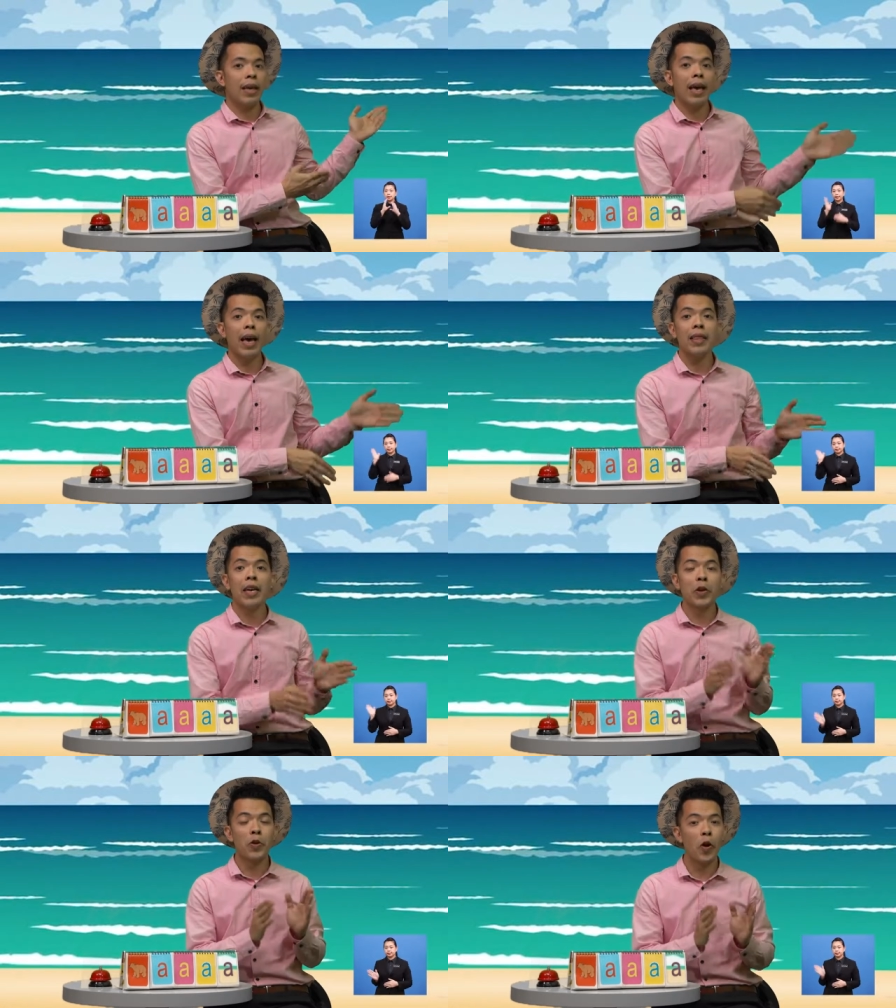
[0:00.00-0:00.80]
at
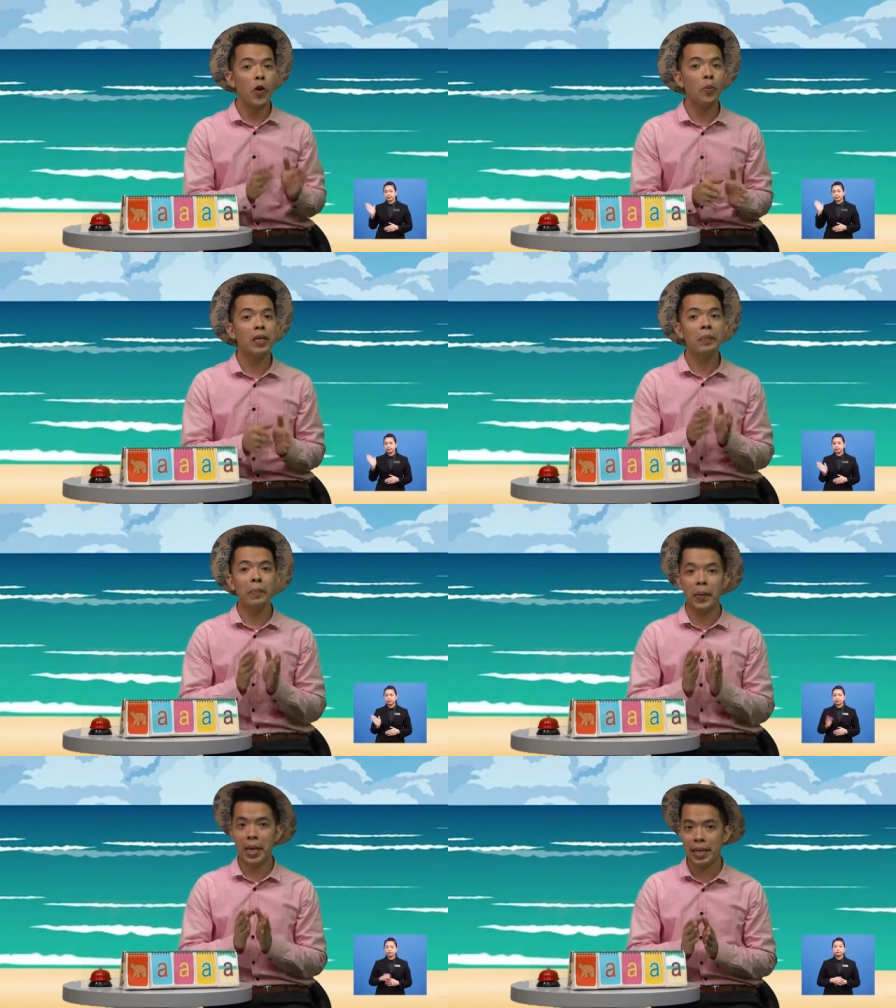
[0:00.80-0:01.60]
a normal
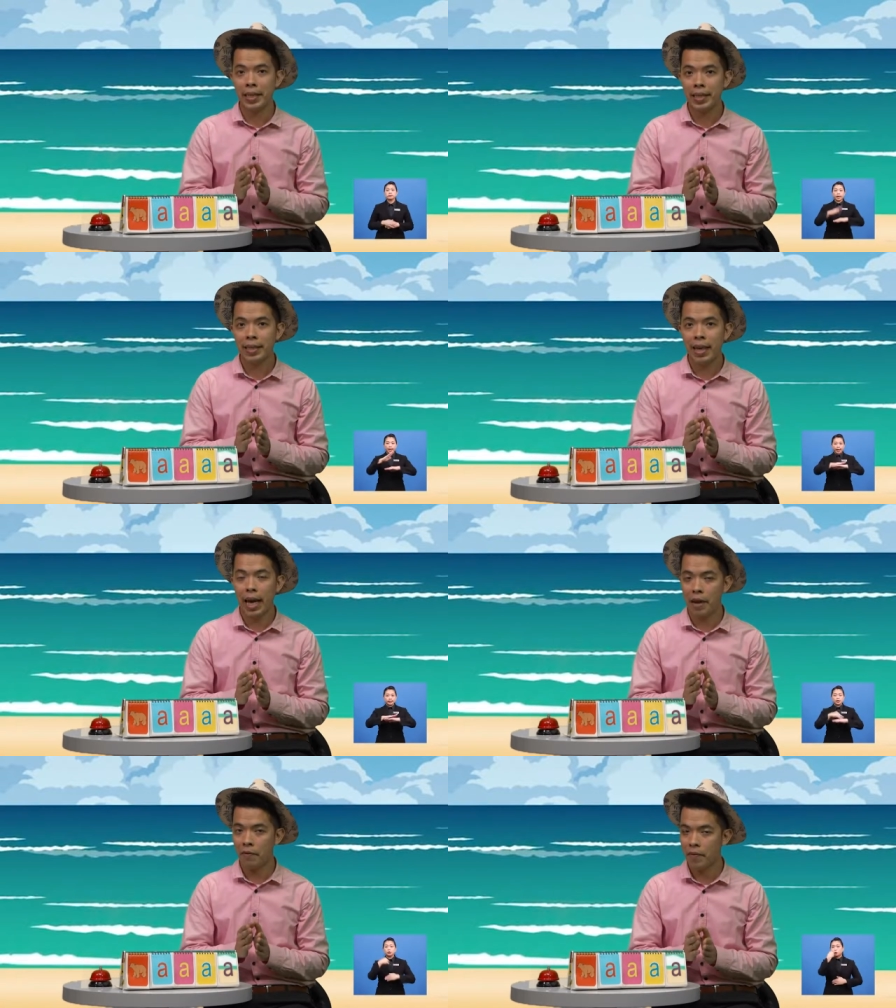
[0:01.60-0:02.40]
pace
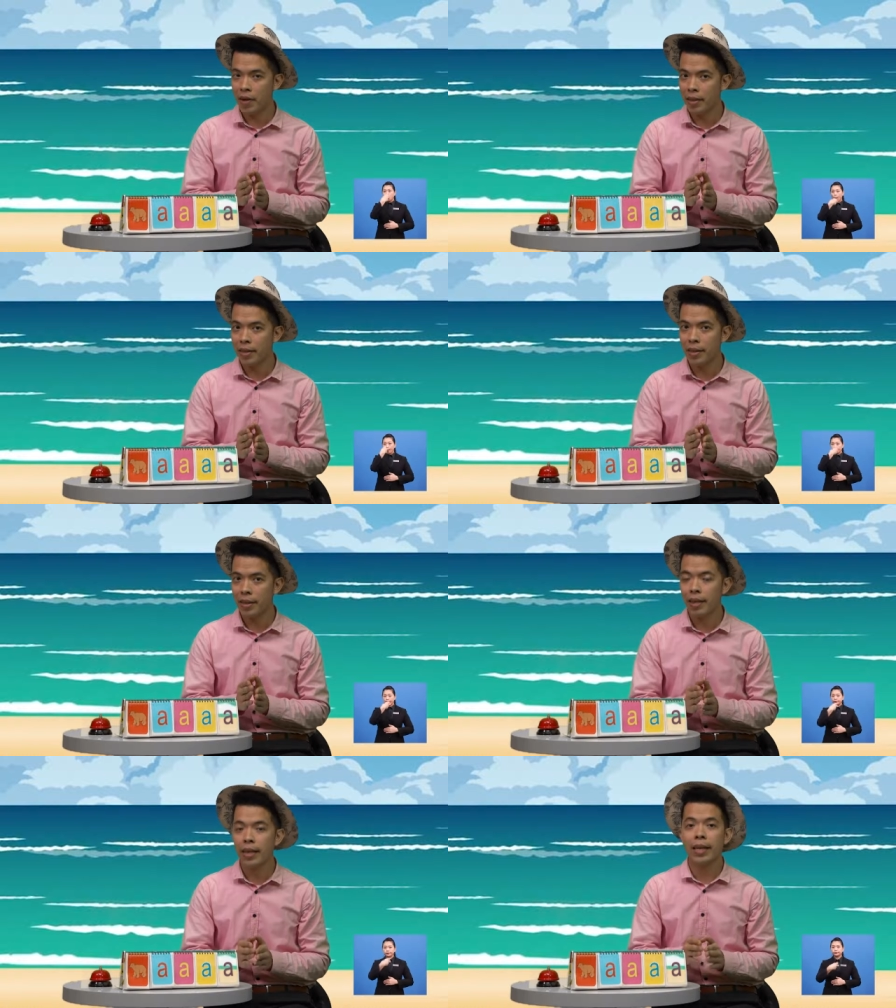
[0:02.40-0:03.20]
at first
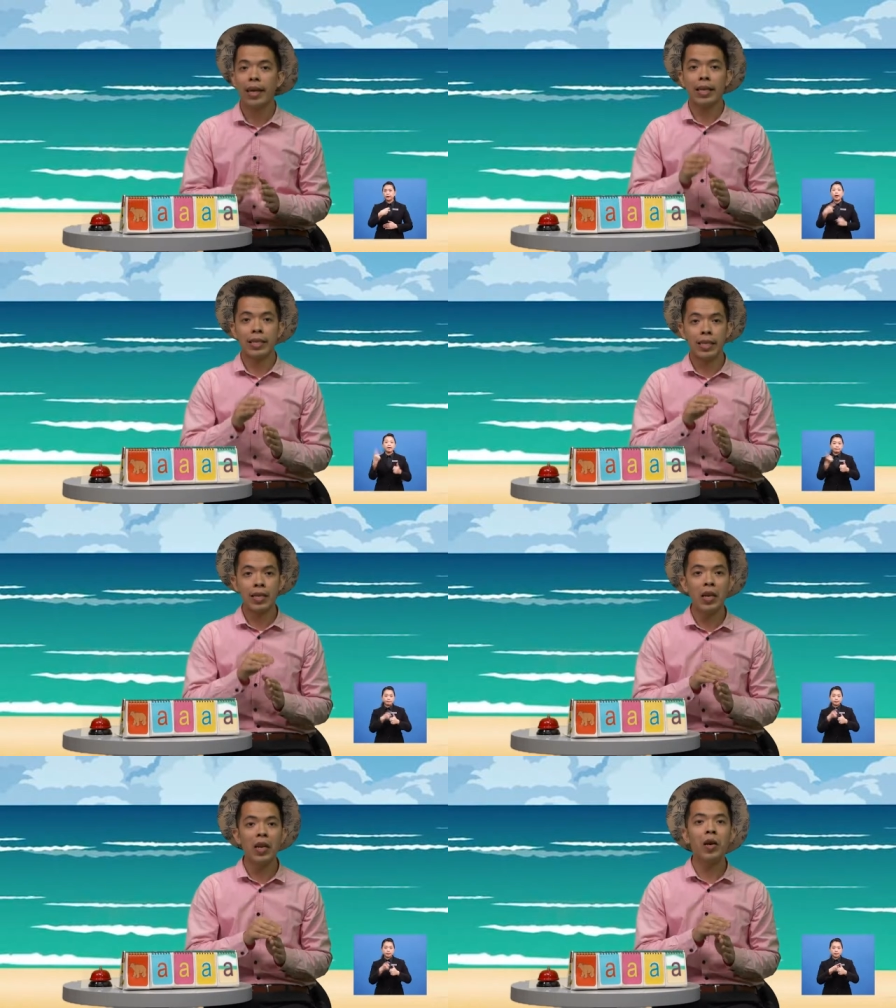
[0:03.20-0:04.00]
and
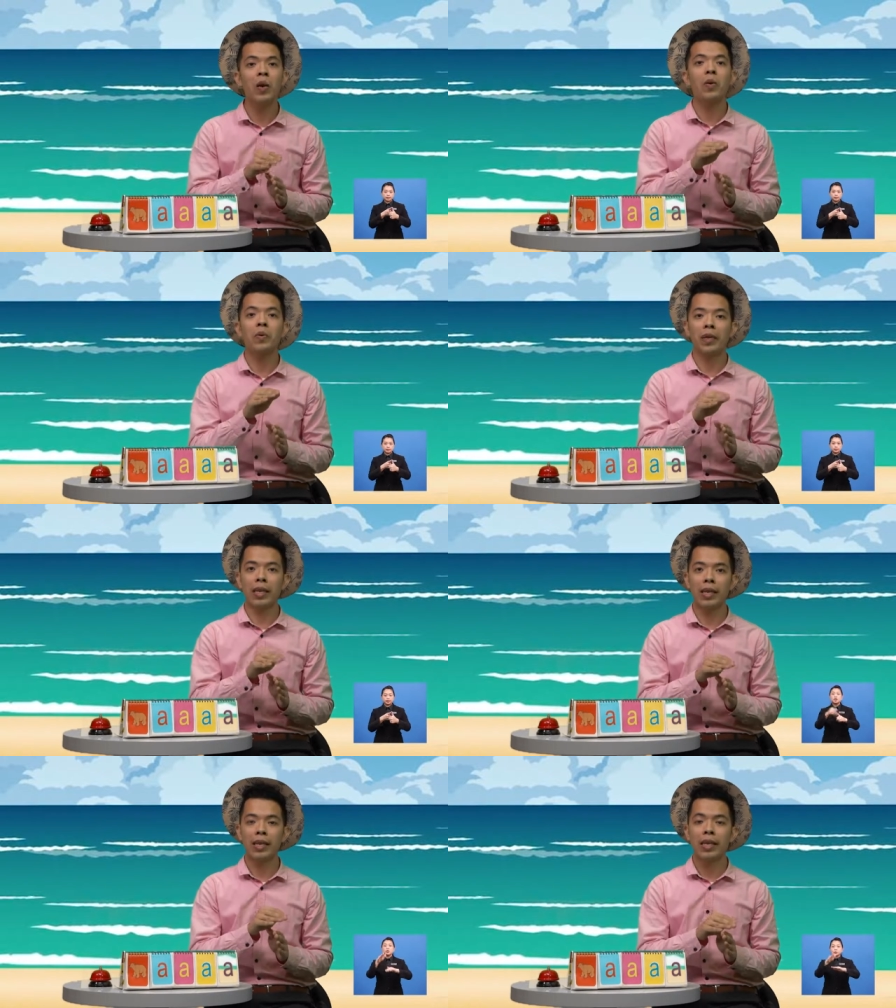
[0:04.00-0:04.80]

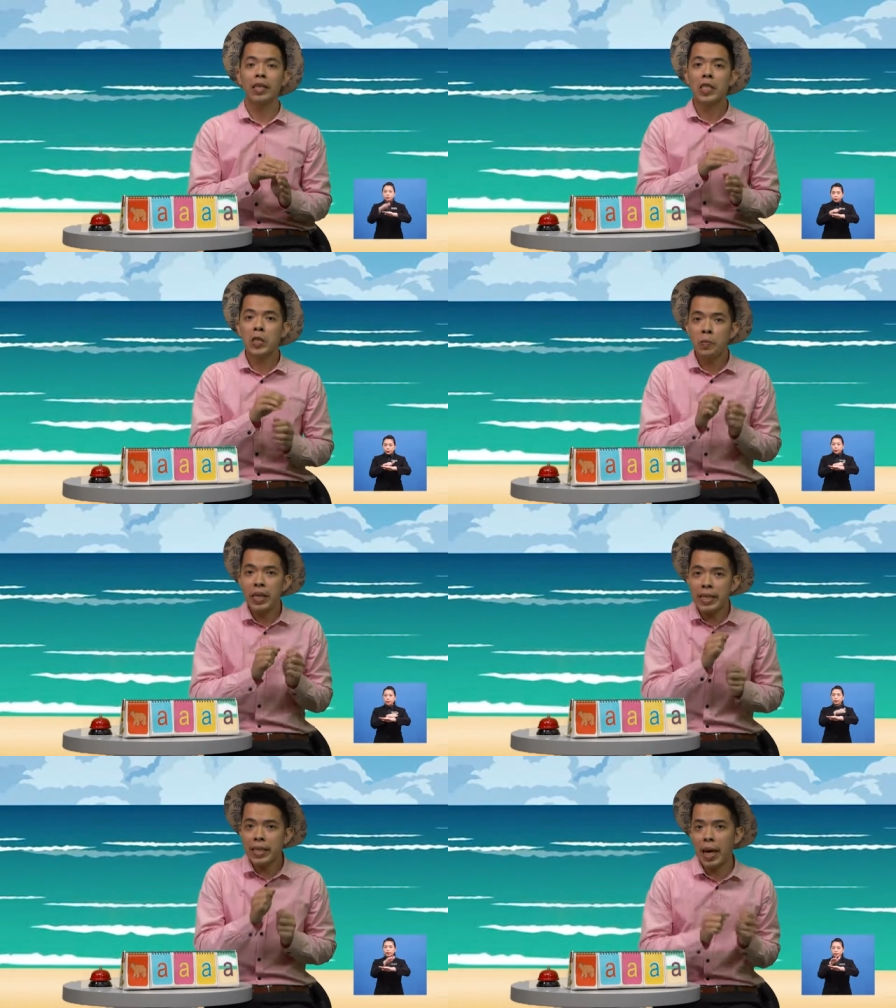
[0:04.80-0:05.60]
slowly
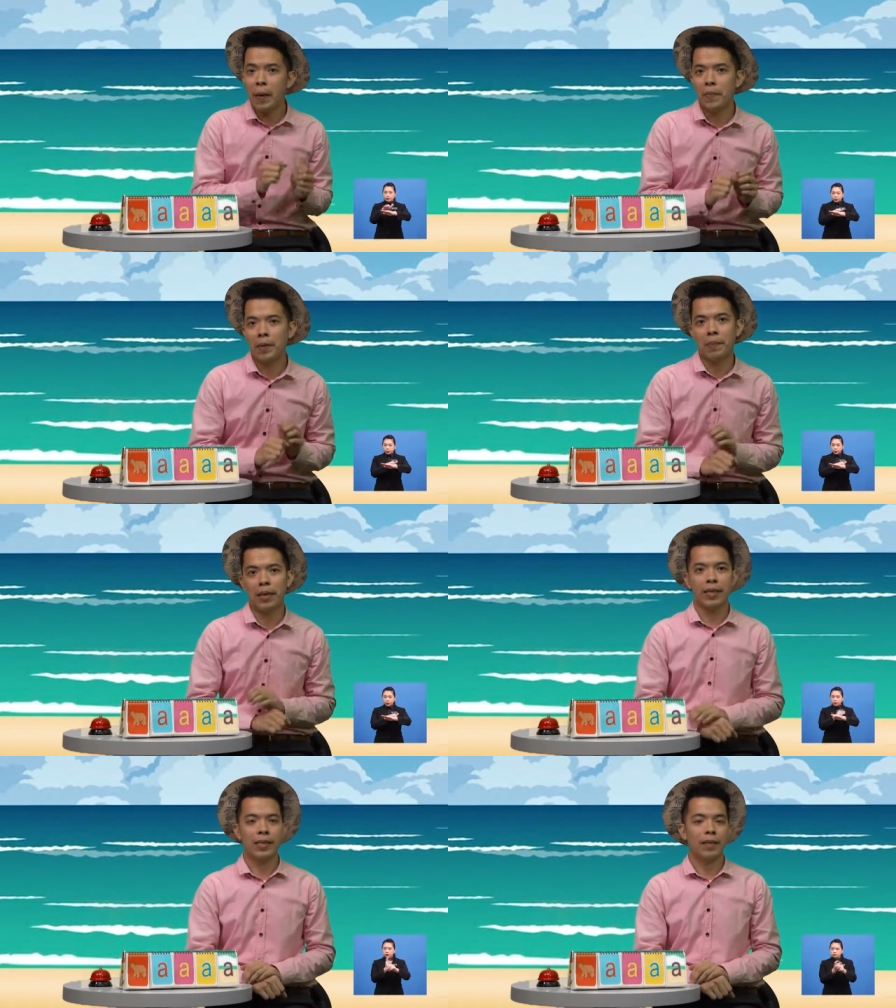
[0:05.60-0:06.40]
speeds up the
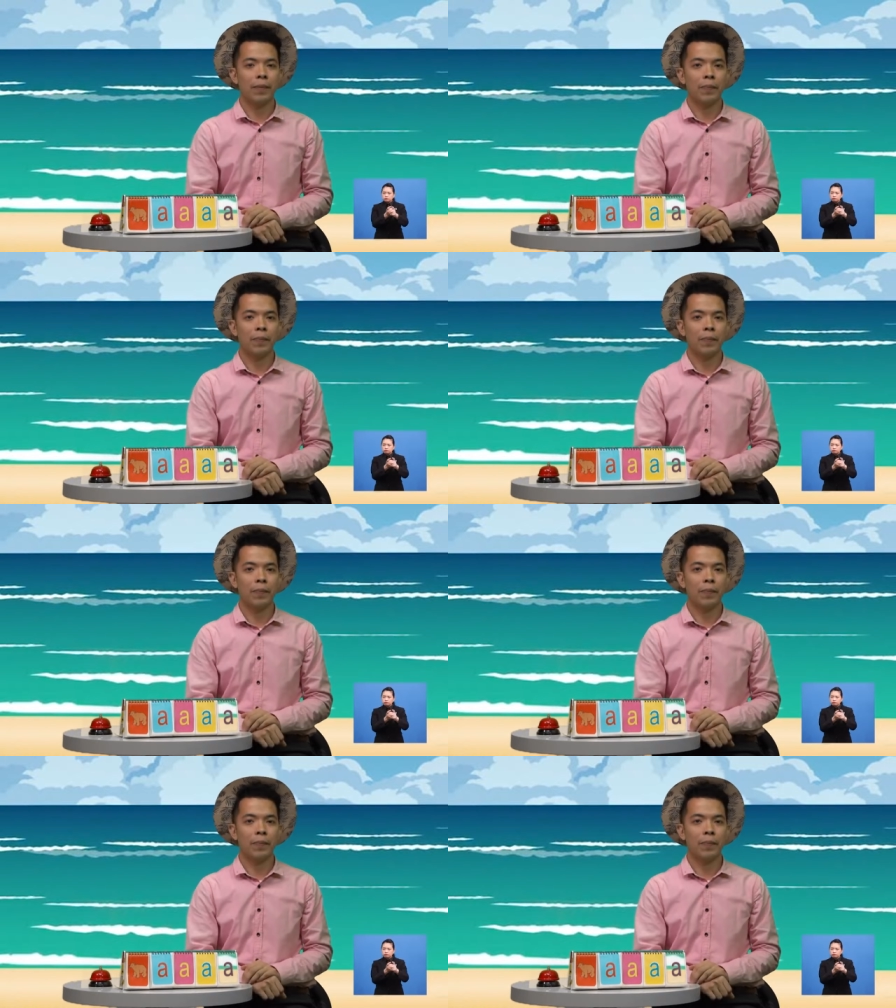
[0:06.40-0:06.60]
pace.